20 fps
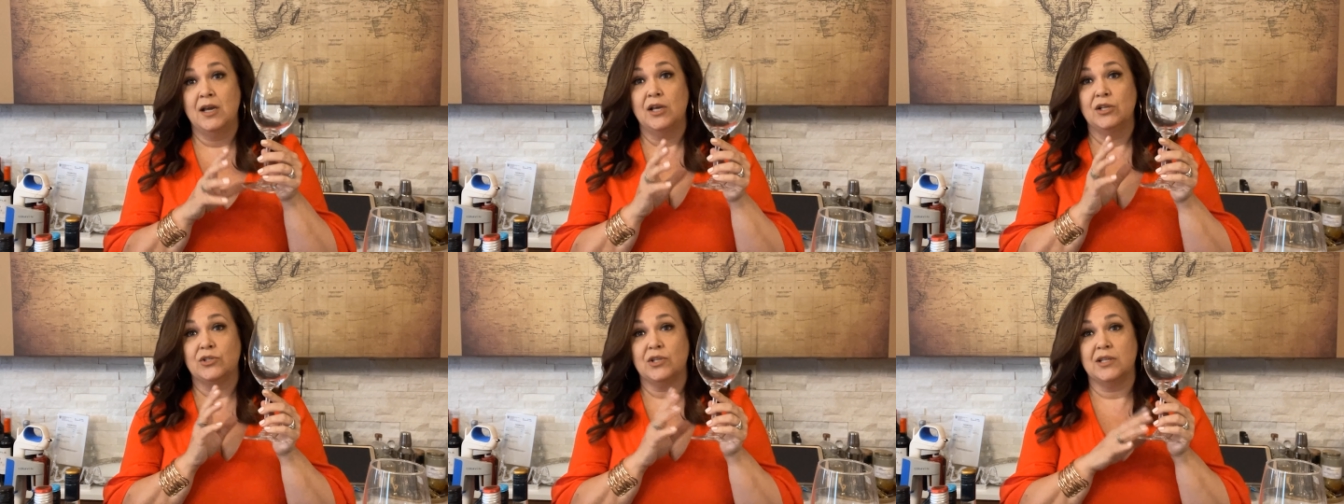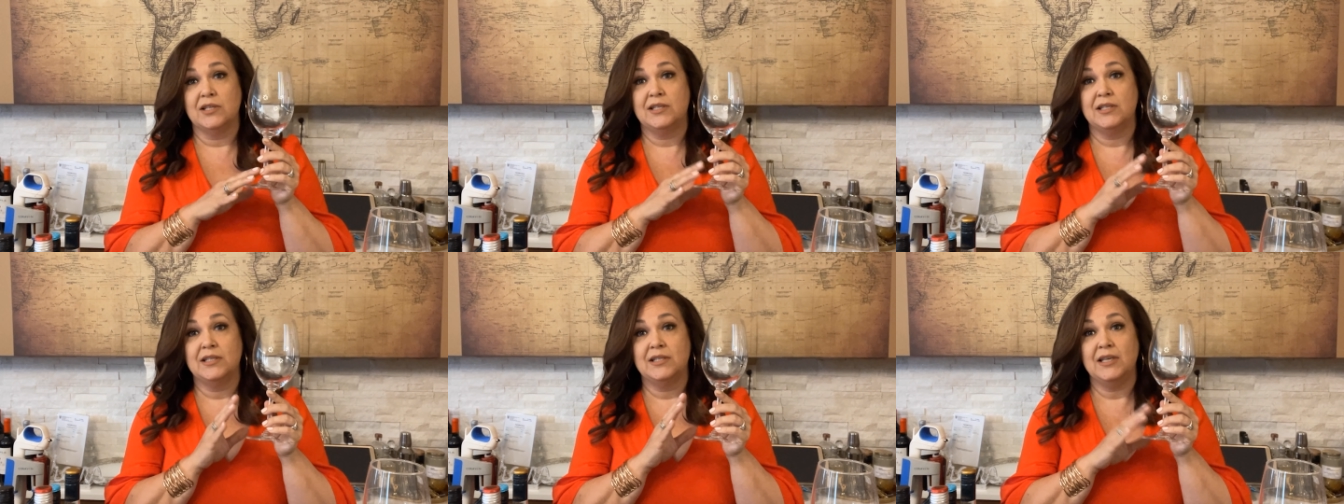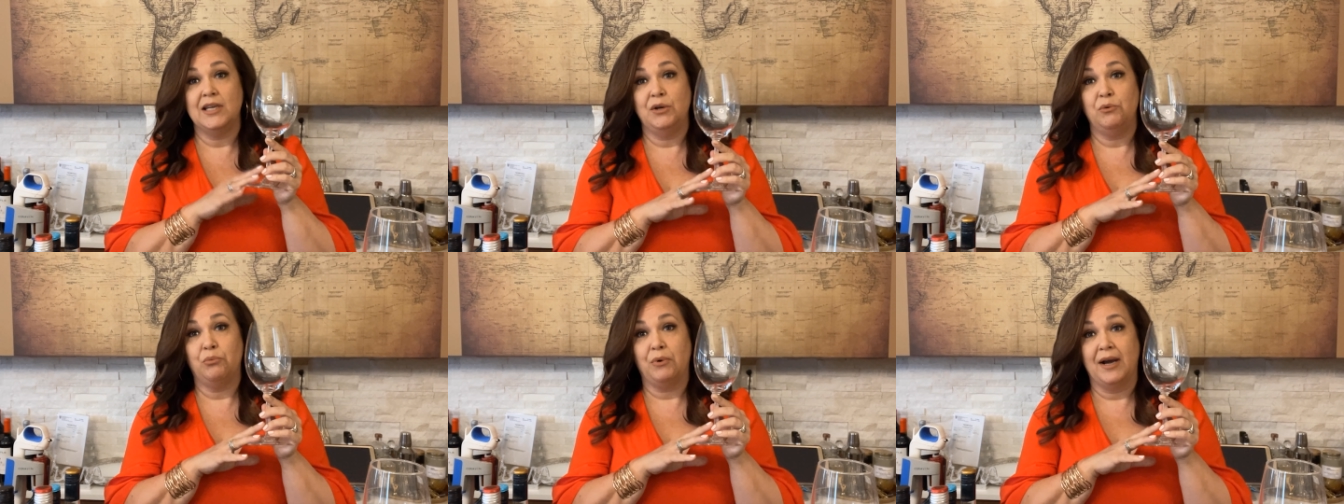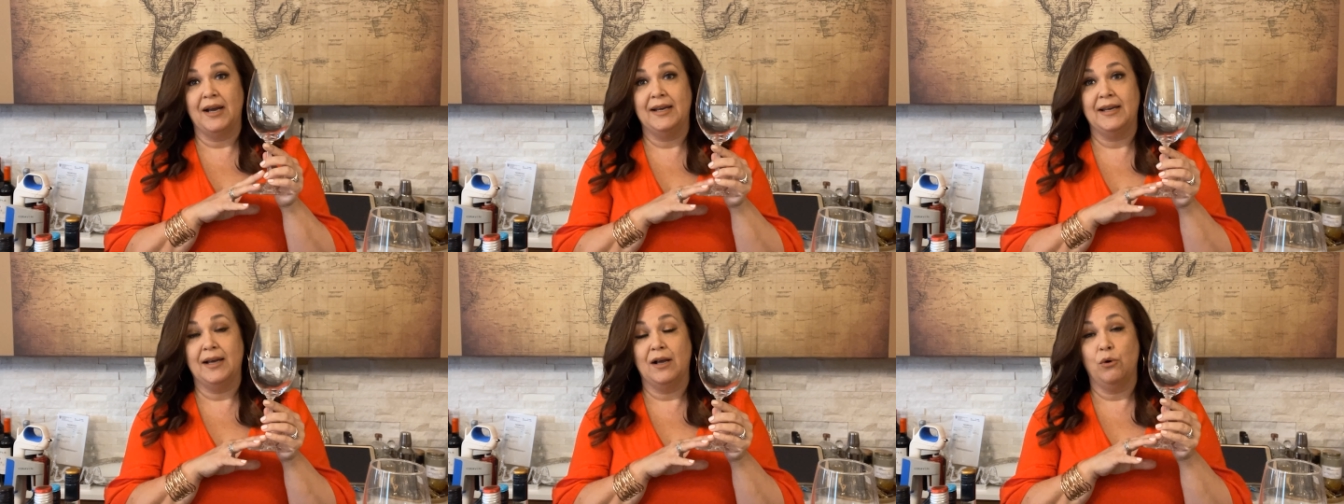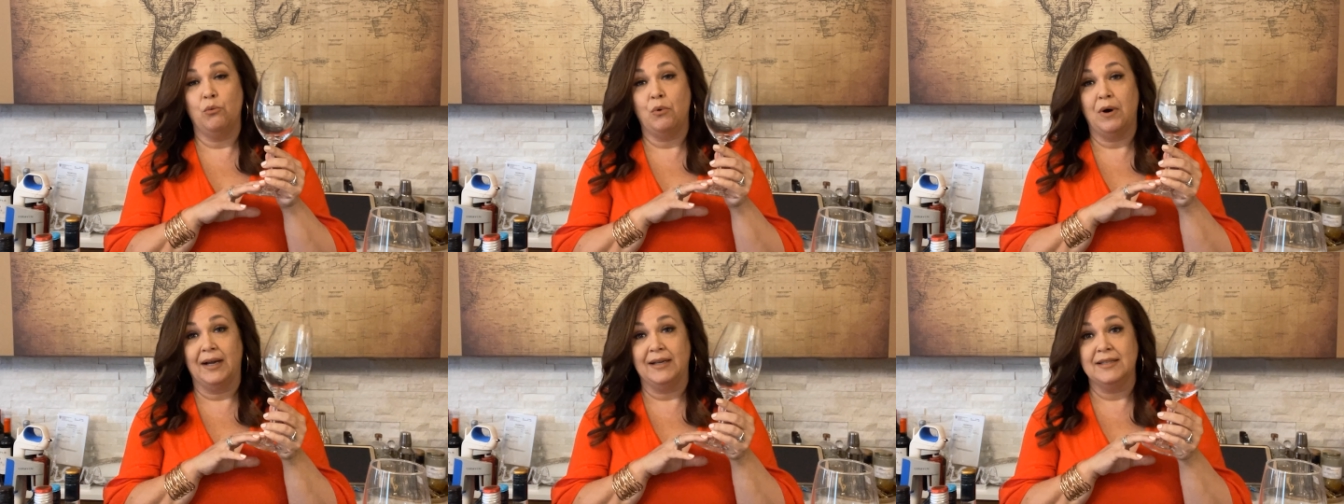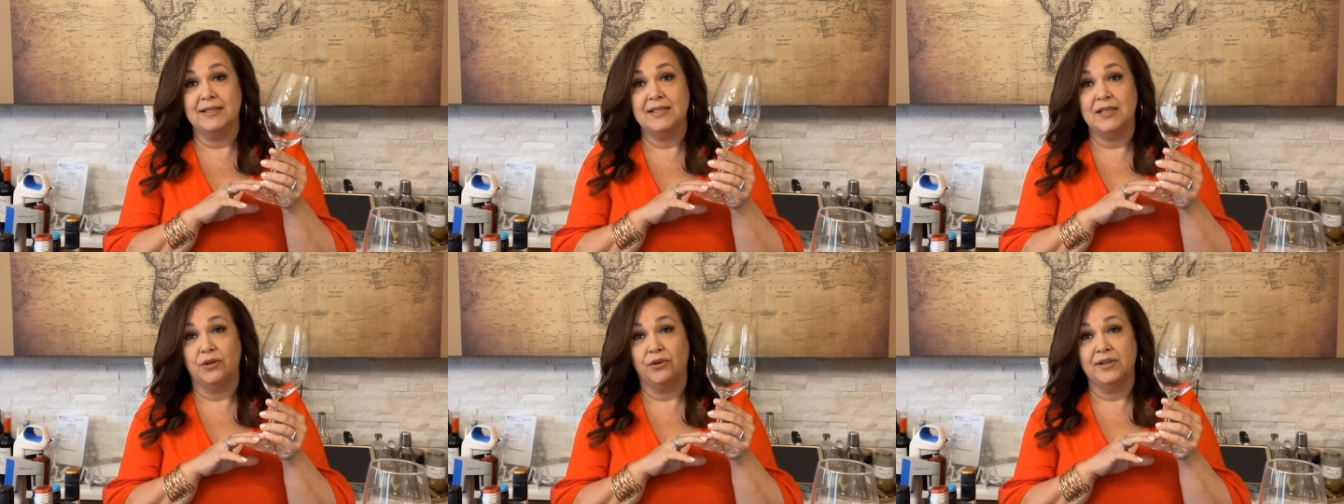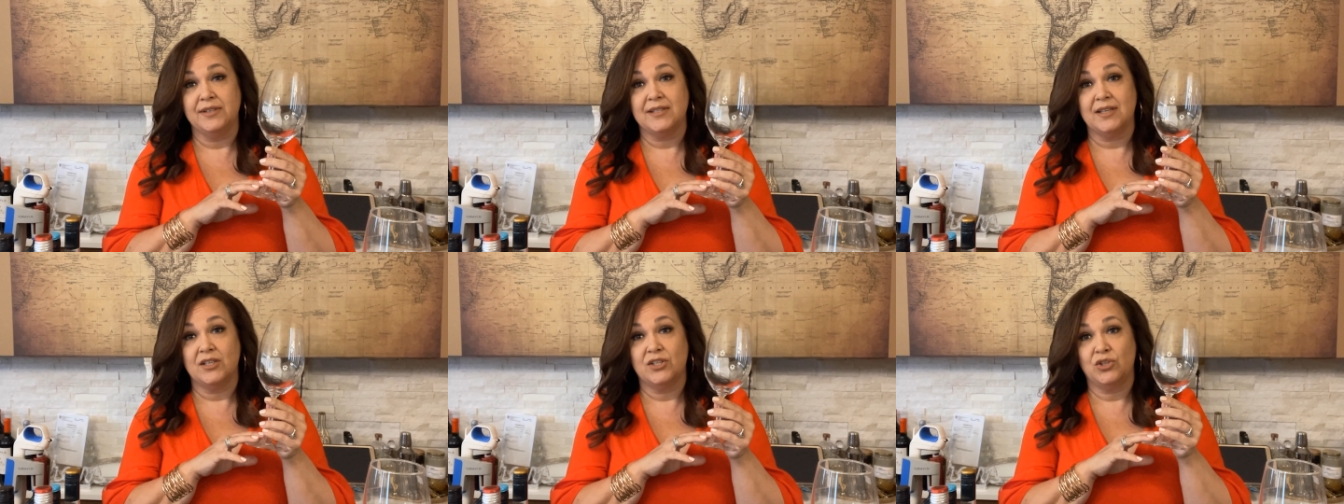So this is the Rydell Wine
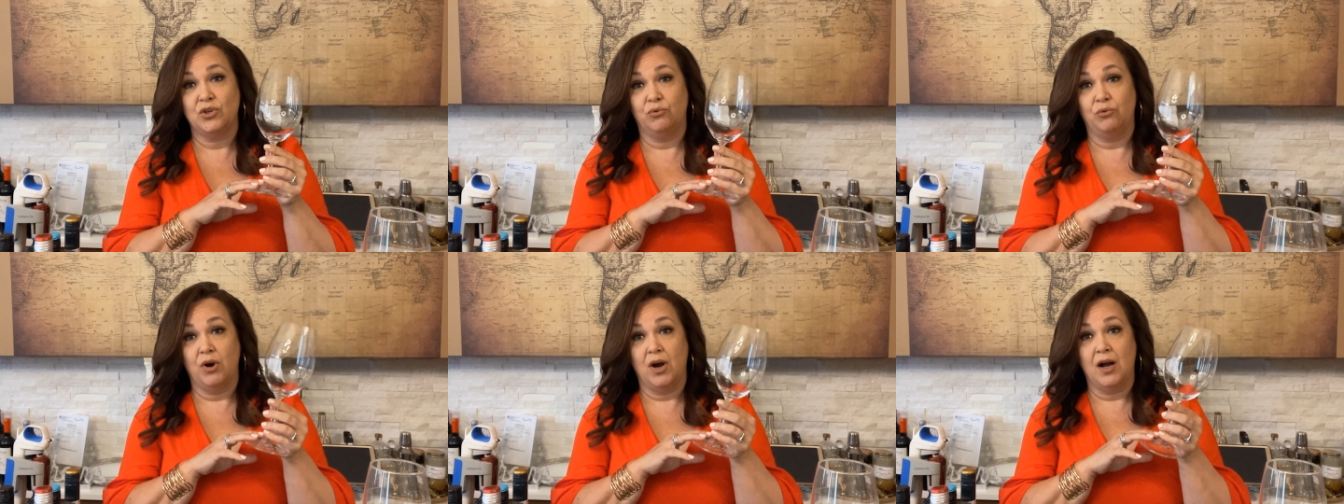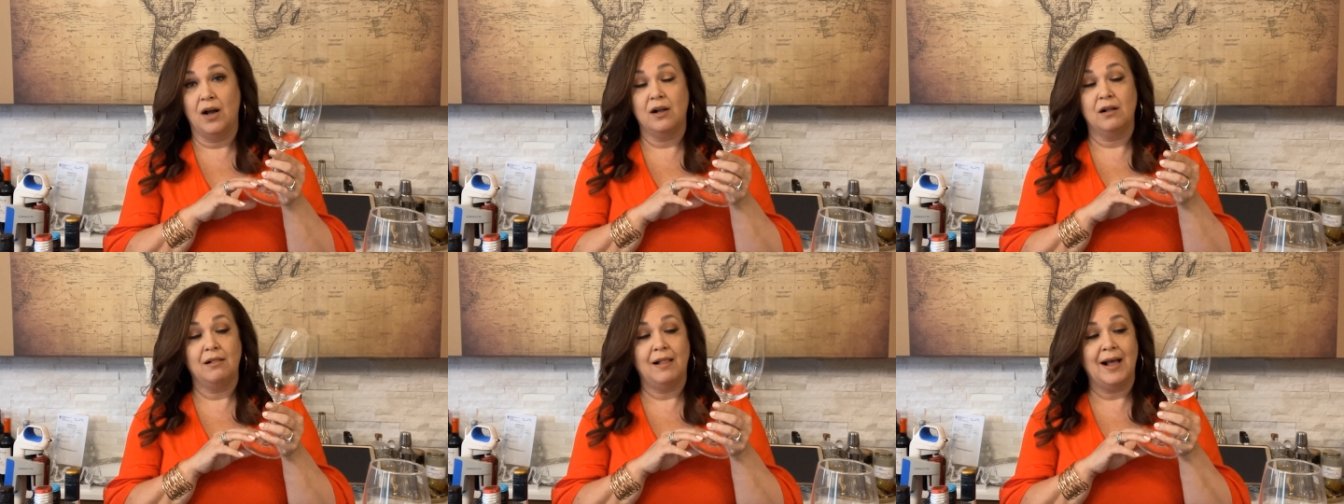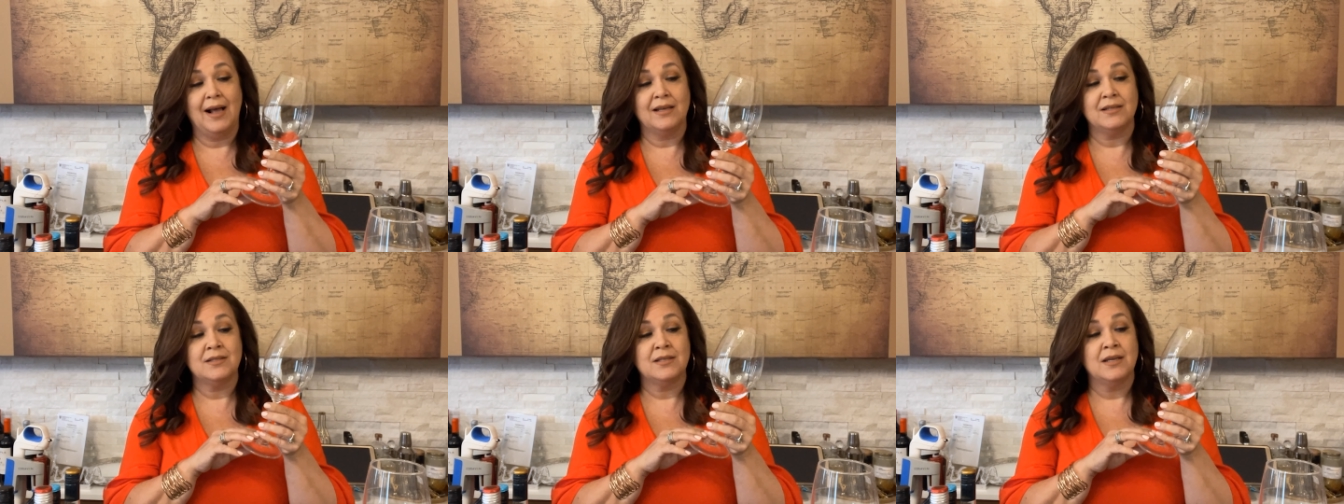Series Syrah glass.